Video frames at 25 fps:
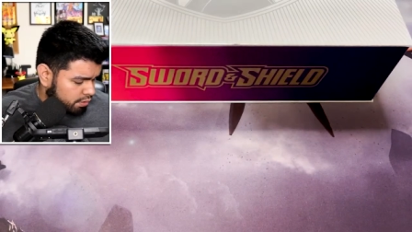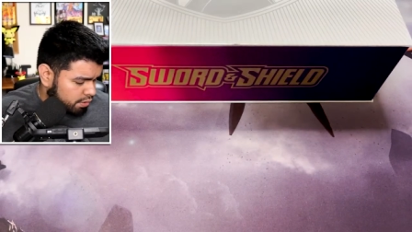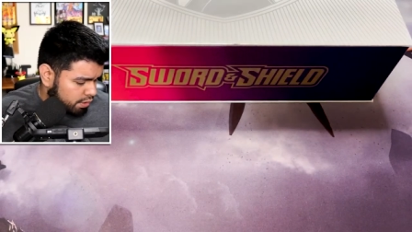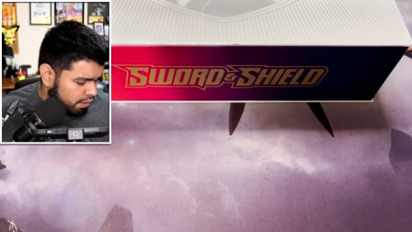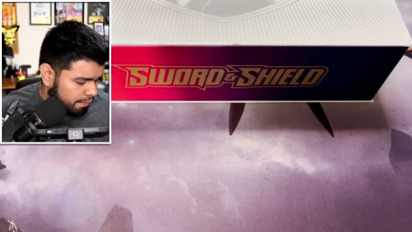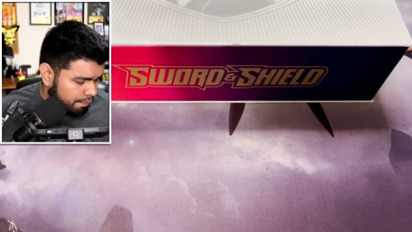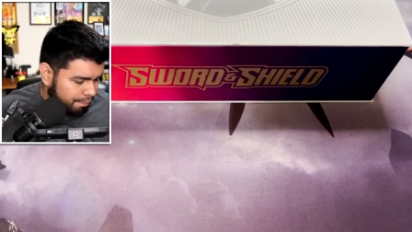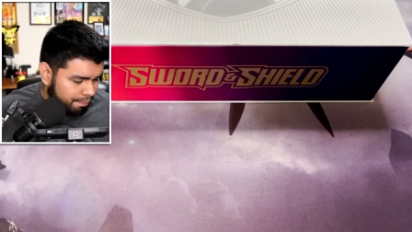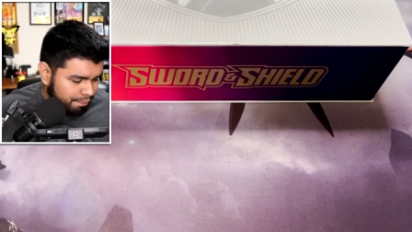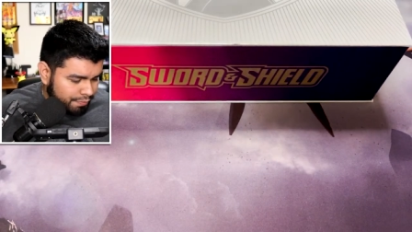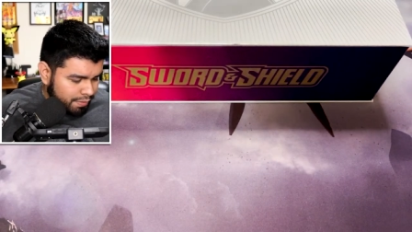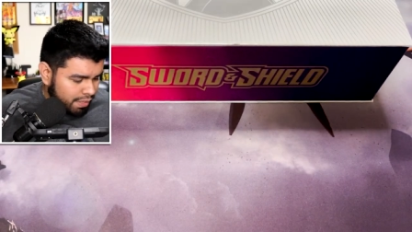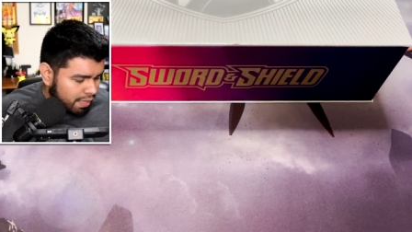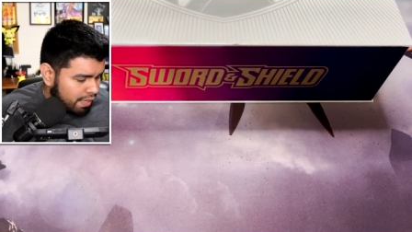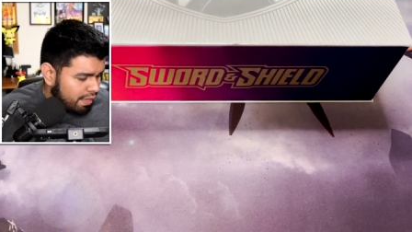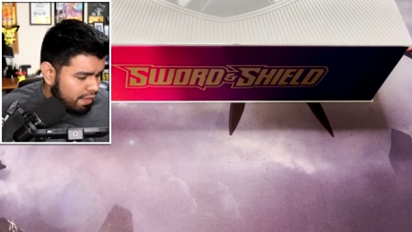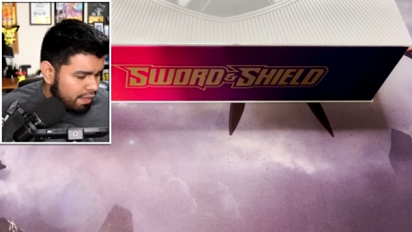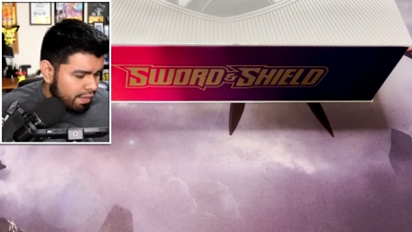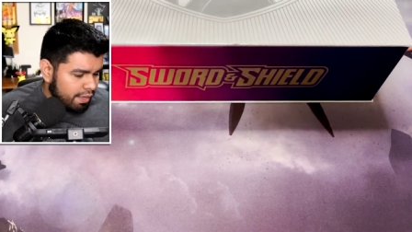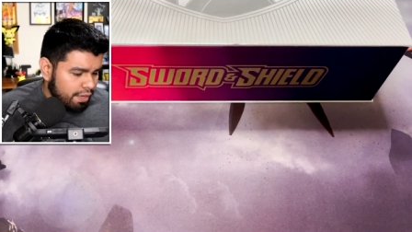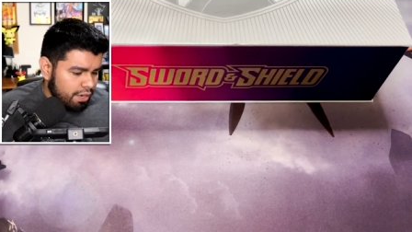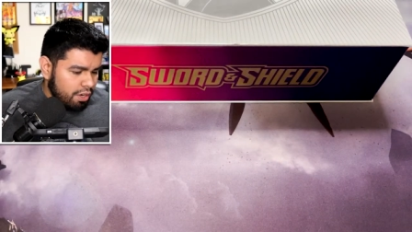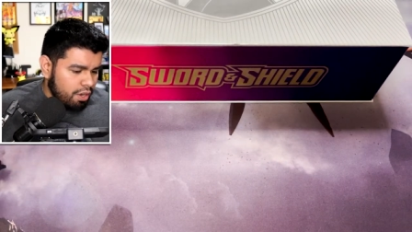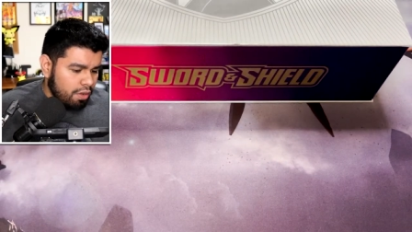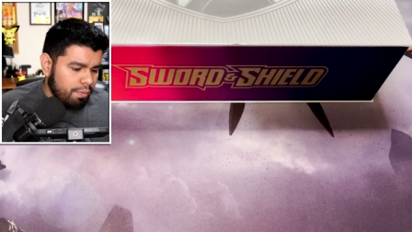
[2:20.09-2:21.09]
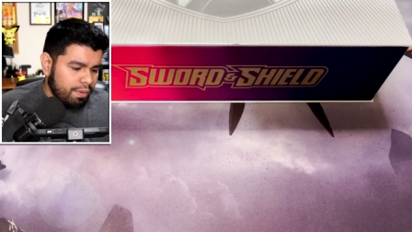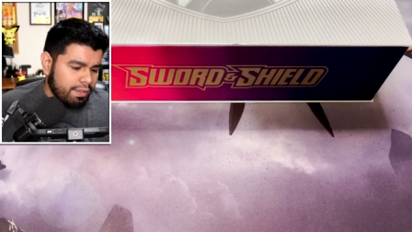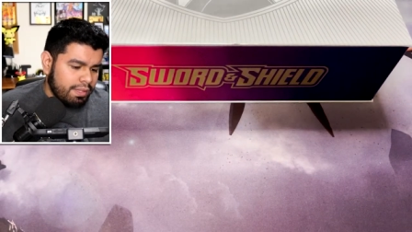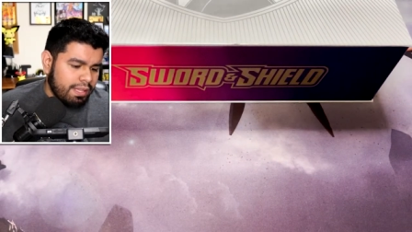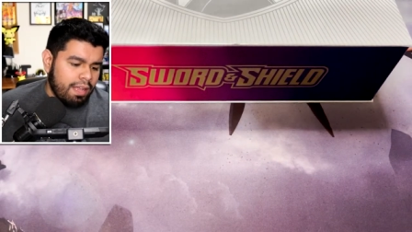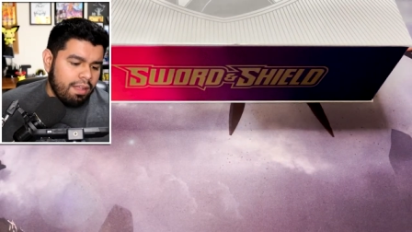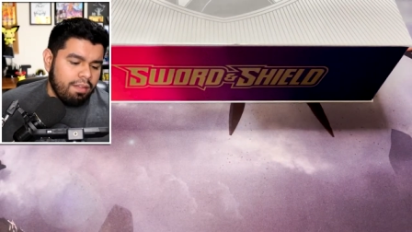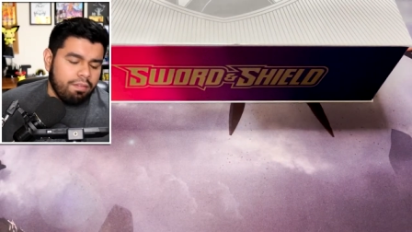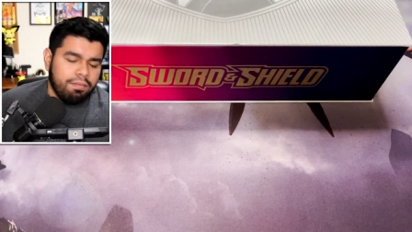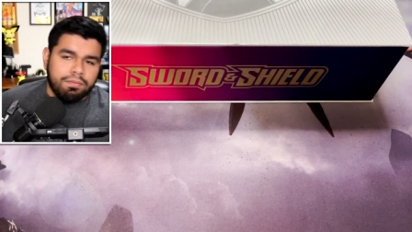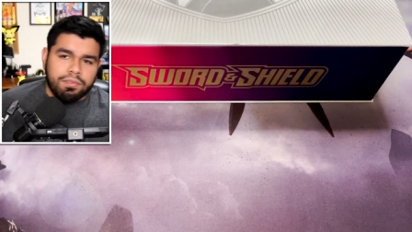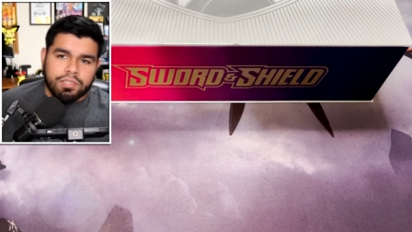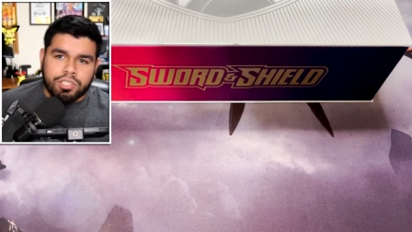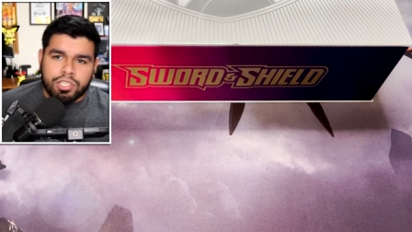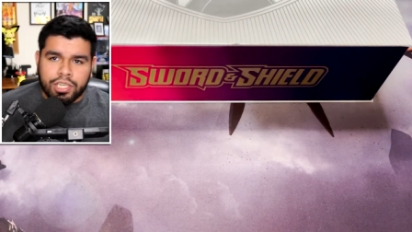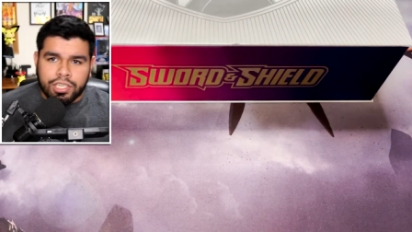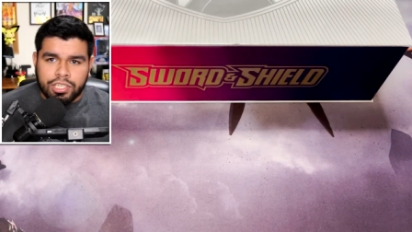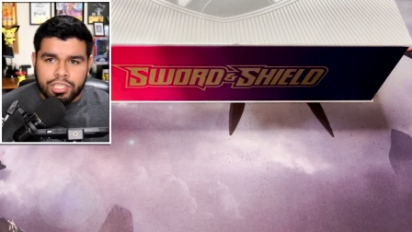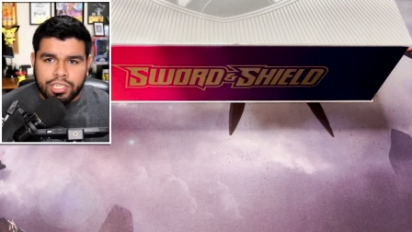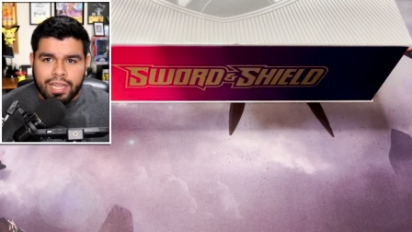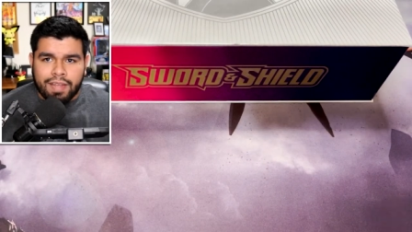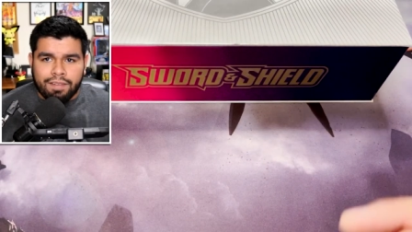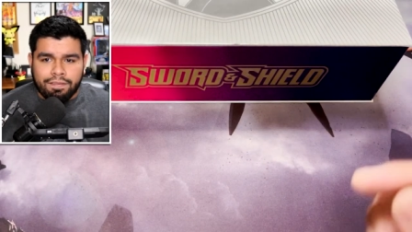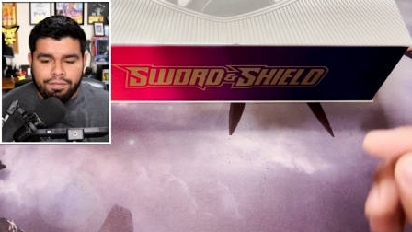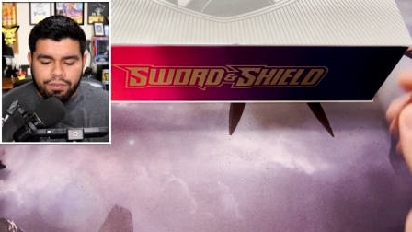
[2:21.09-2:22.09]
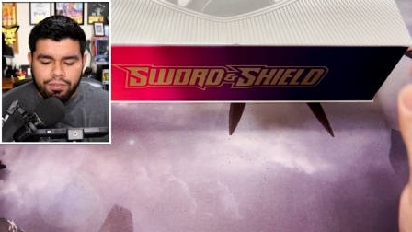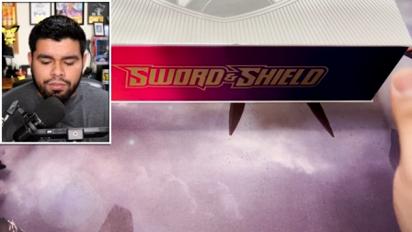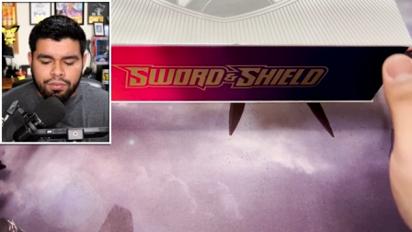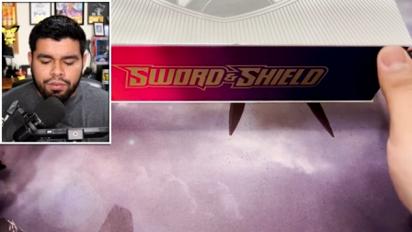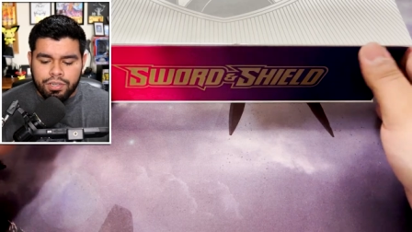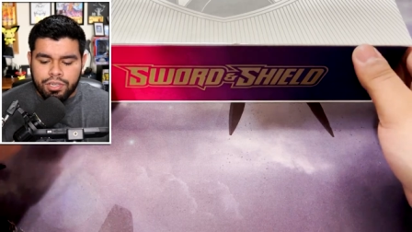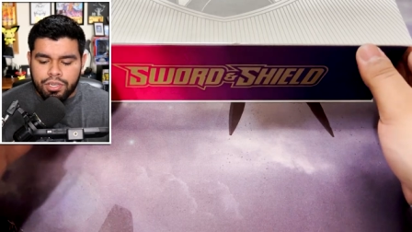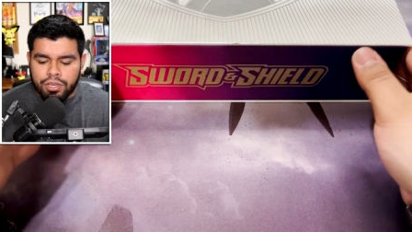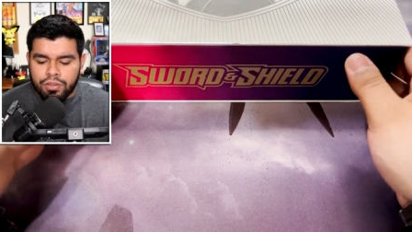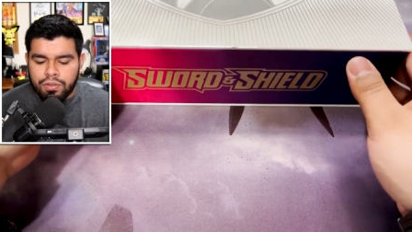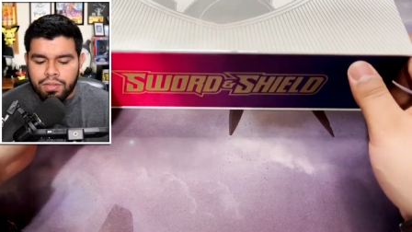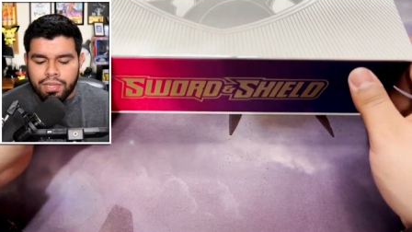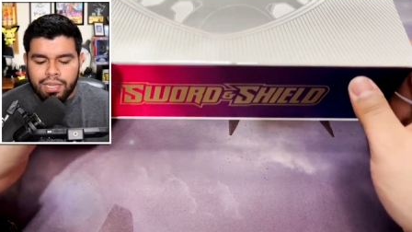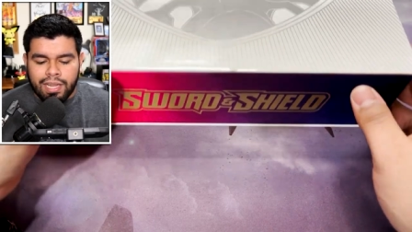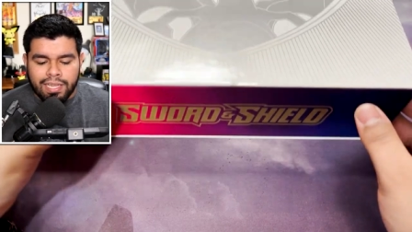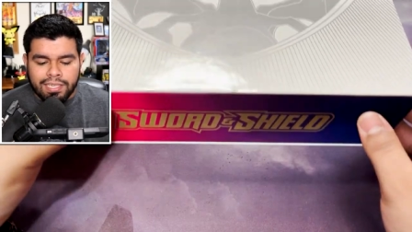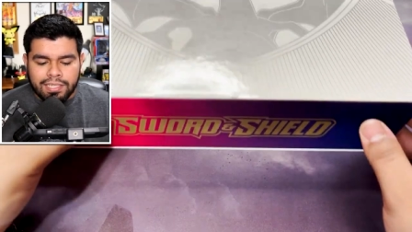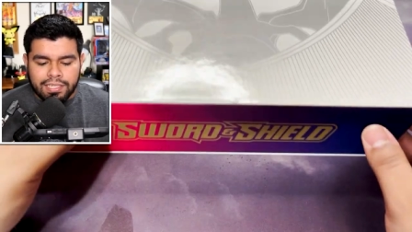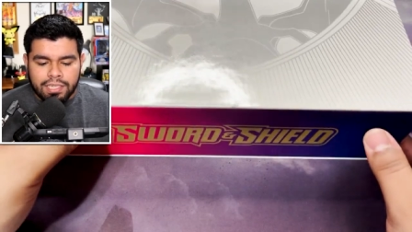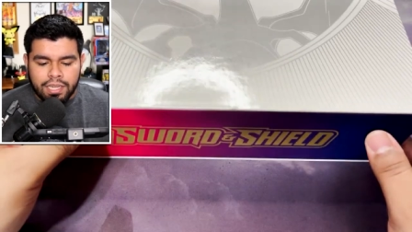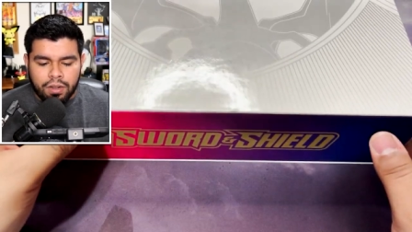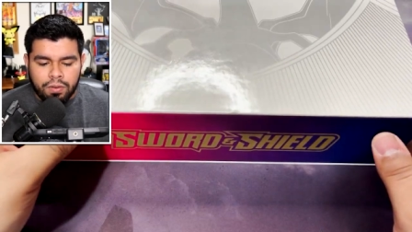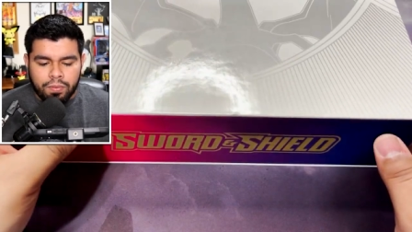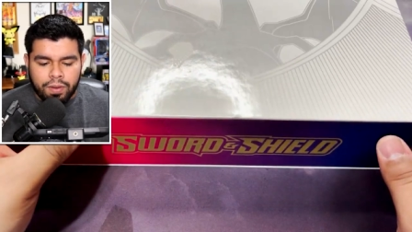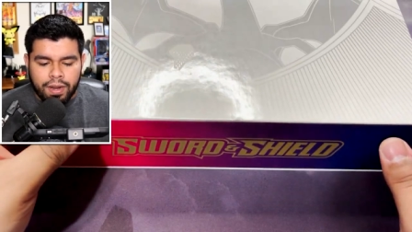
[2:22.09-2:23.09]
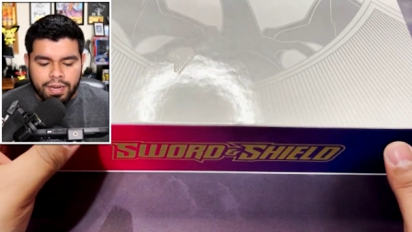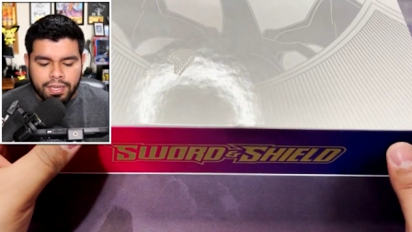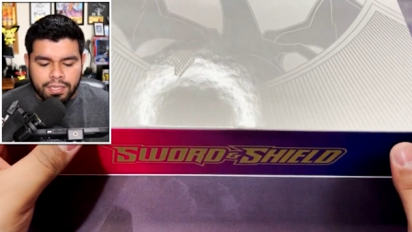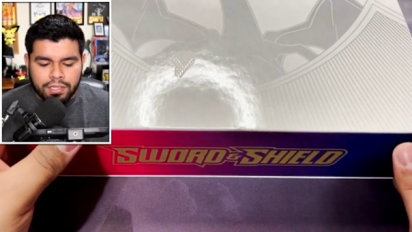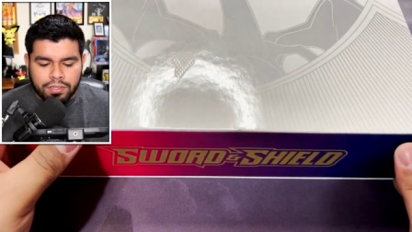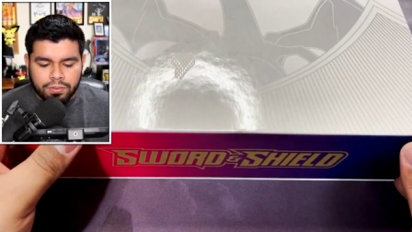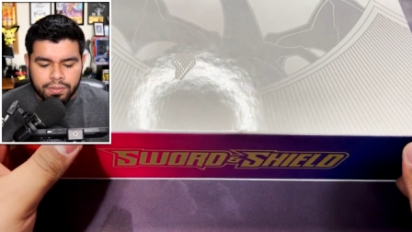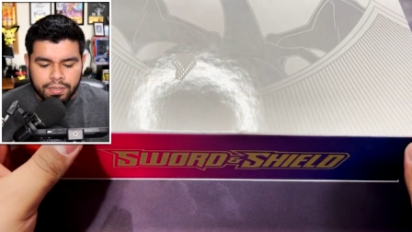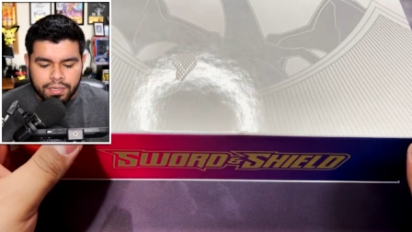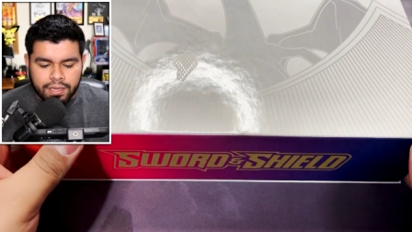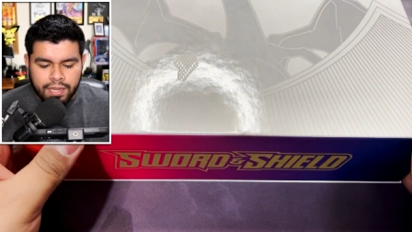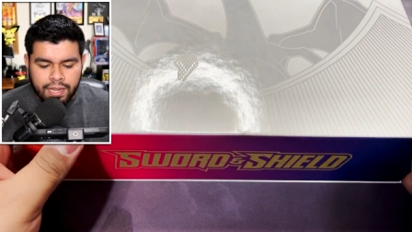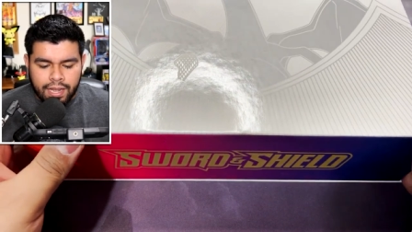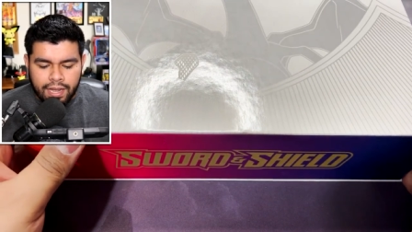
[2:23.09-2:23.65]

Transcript: So, you know, without chit-chat further ado, let's go right into it.